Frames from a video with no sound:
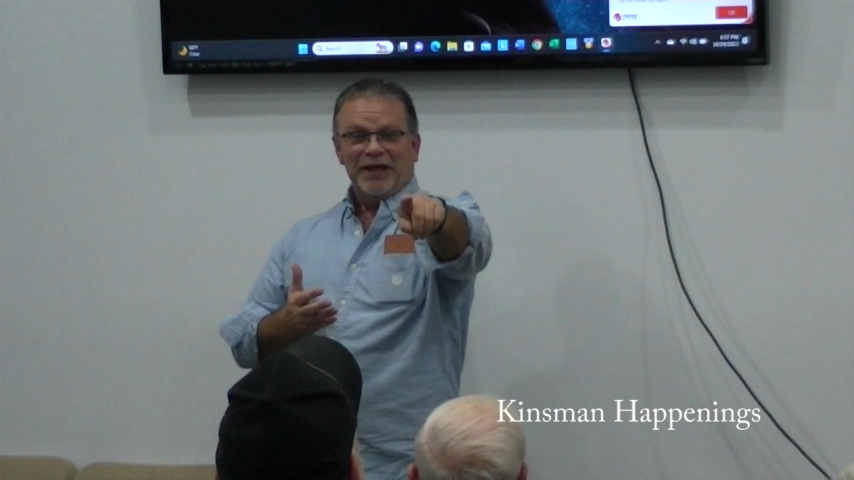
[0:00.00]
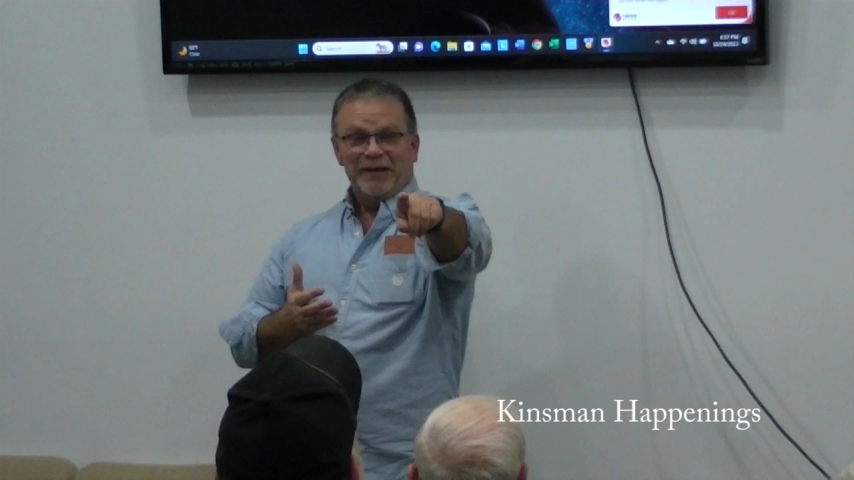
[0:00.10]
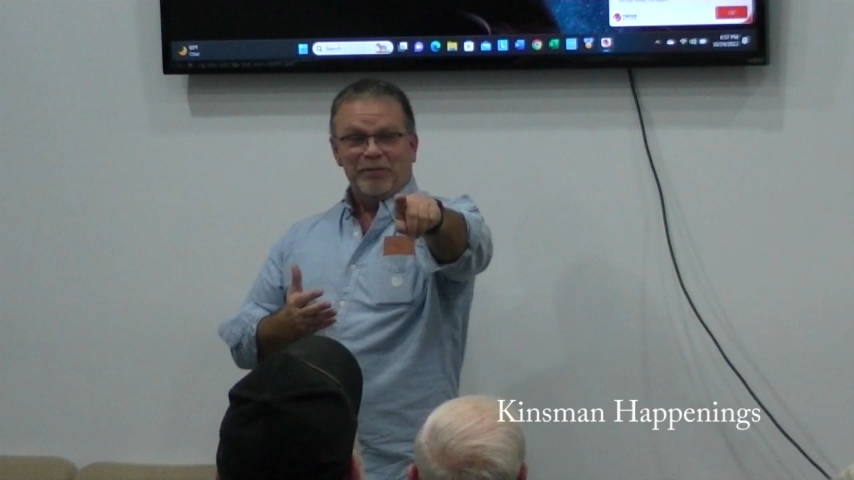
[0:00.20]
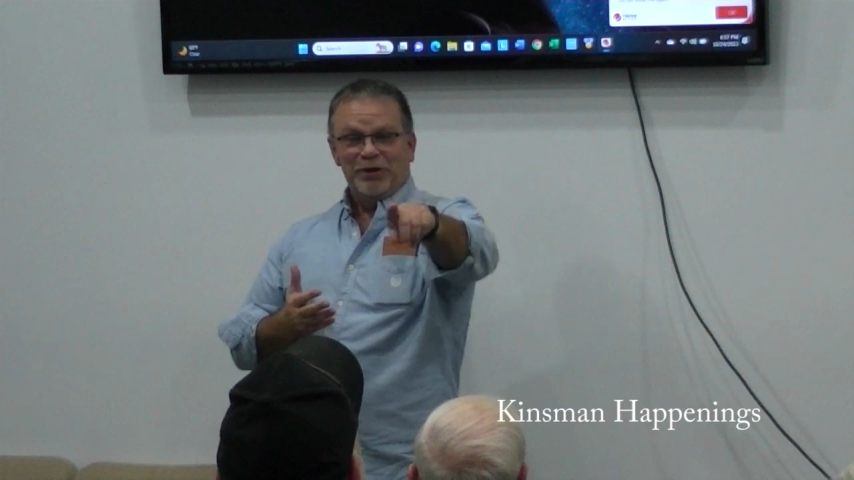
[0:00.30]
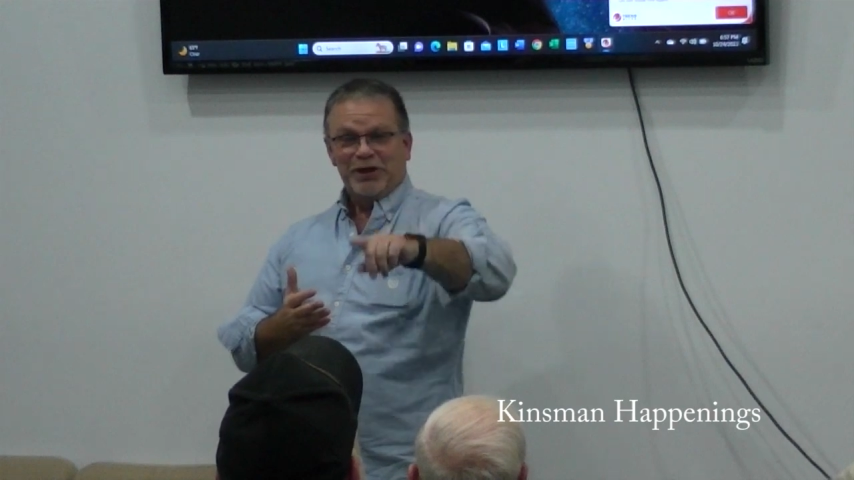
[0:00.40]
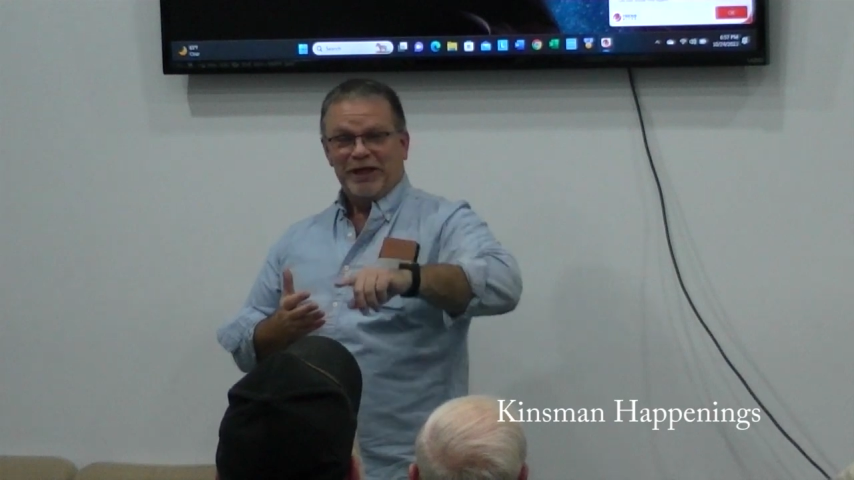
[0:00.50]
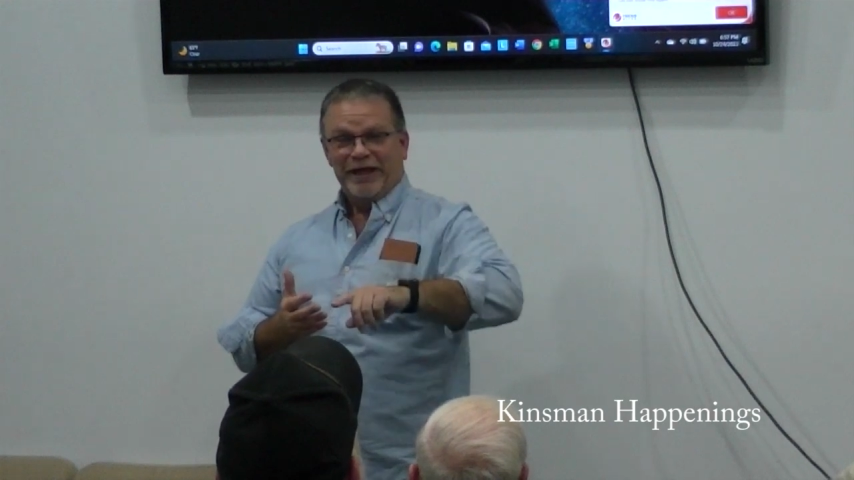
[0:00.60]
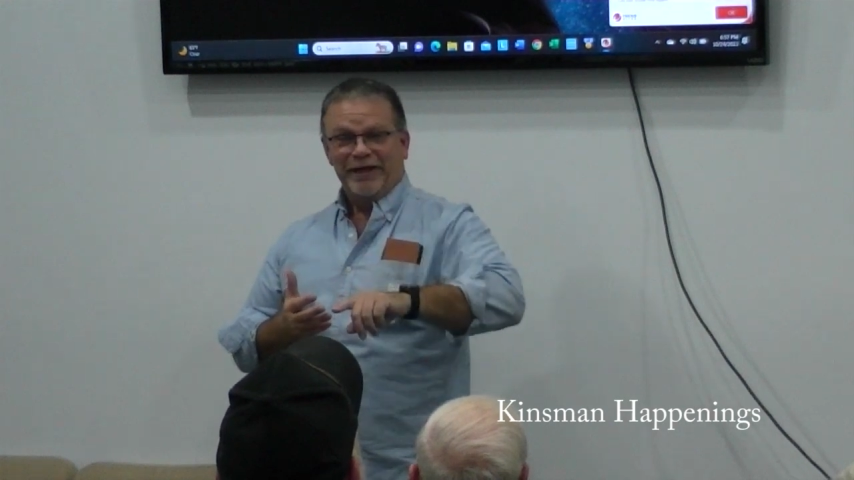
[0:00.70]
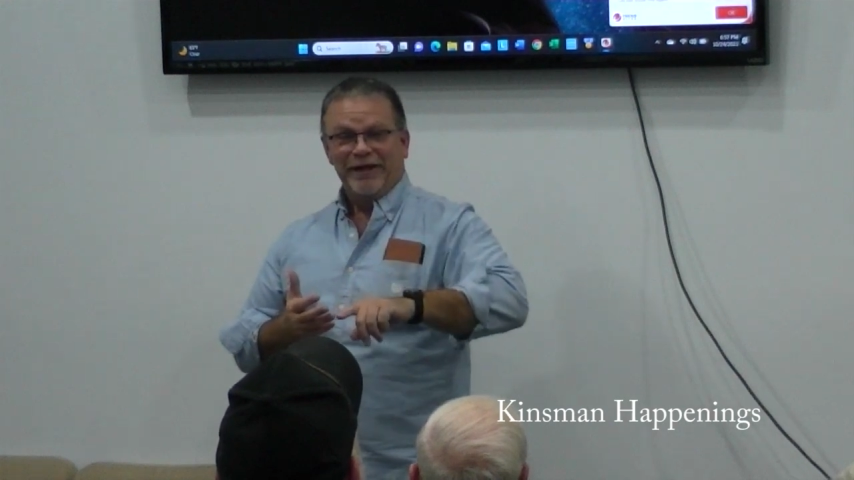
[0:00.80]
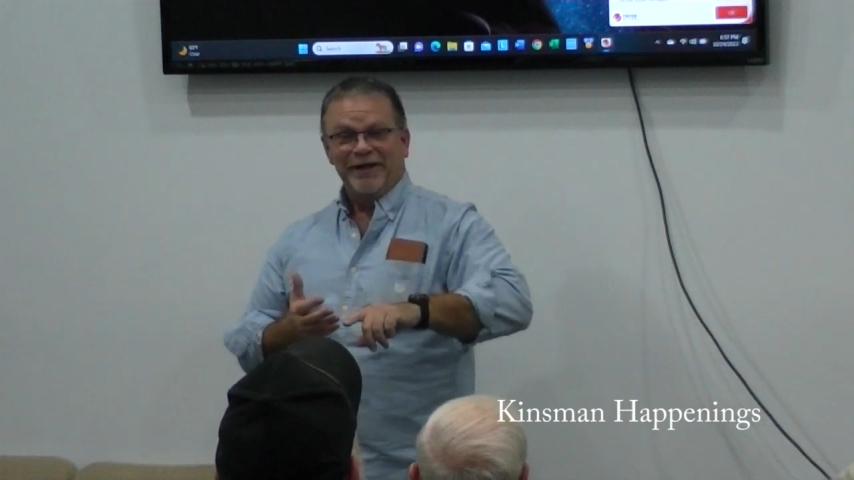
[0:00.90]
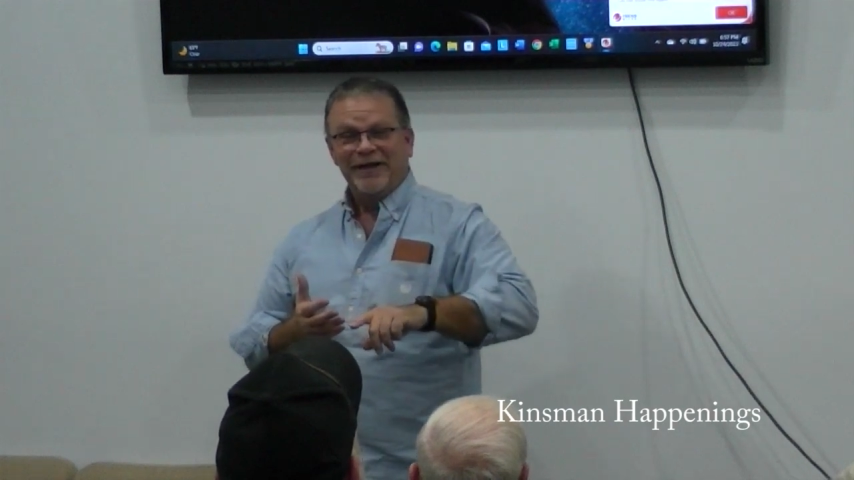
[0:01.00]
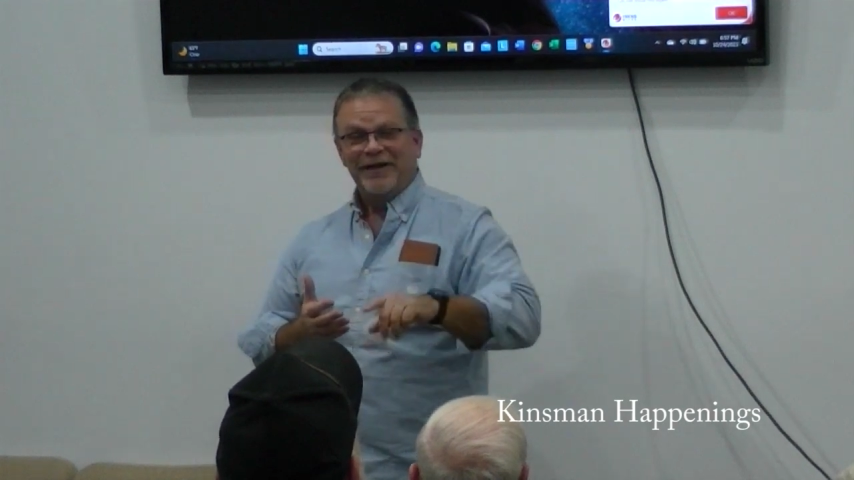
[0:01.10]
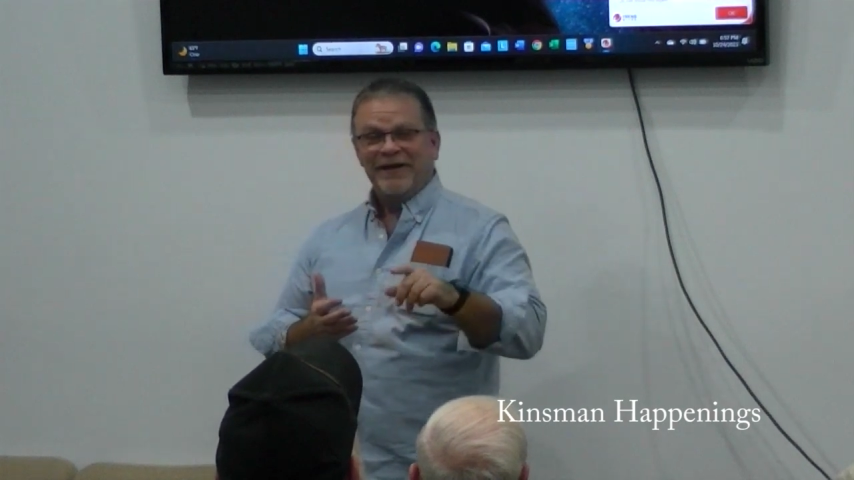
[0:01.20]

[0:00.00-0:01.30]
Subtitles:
and I appreciated it,